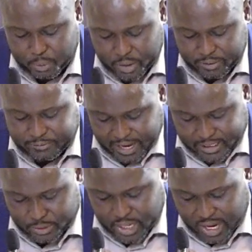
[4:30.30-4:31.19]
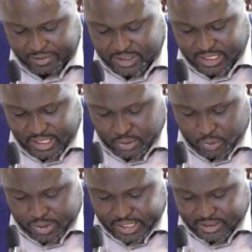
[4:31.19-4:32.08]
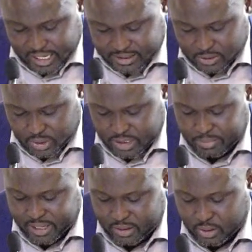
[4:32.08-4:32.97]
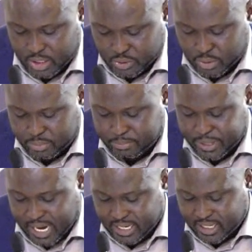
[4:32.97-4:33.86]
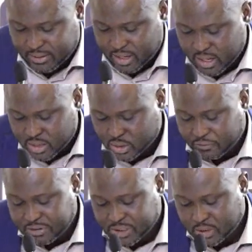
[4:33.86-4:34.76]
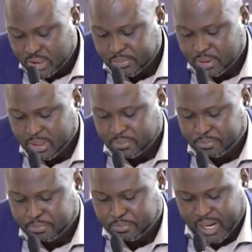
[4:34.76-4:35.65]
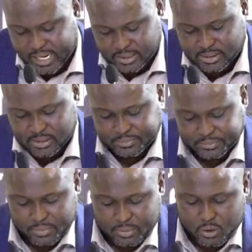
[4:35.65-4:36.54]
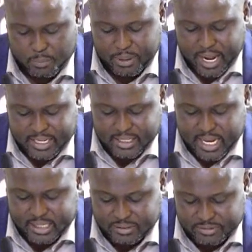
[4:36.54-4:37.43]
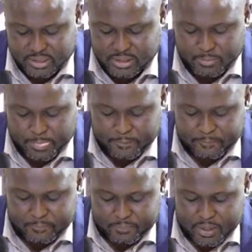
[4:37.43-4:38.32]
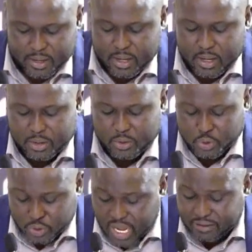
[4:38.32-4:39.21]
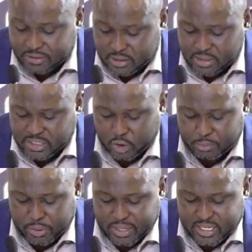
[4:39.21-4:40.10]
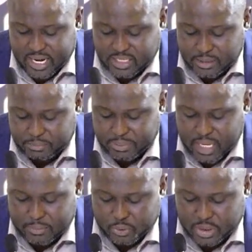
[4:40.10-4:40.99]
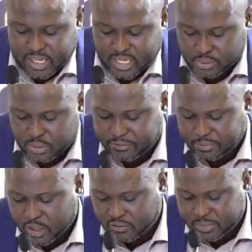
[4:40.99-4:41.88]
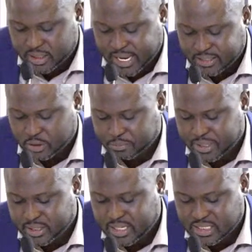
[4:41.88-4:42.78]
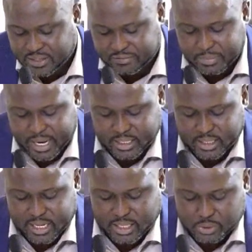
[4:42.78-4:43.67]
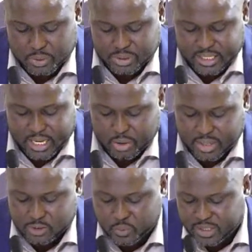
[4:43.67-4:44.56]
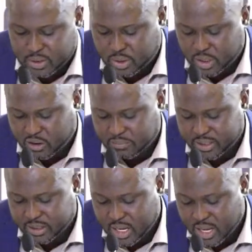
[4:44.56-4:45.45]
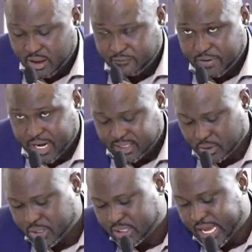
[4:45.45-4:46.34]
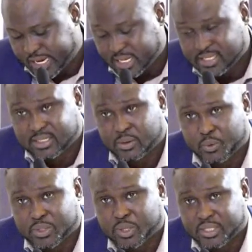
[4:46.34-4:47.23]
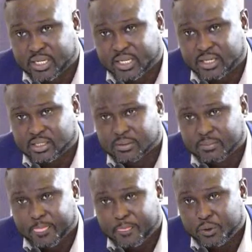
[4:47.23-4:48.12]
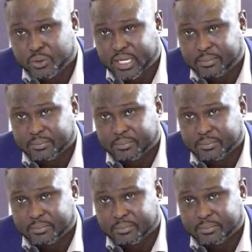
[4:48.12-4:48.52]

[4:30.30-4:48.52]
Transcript: finding, you have the general rural rate taxes collected by the council barely sufficient to implement plans or planned activities. You also have the second point, grant payable to the council from the government has not been received by the councils in accordance with the Local Government Finance and Audit Act. Was that the case during your time?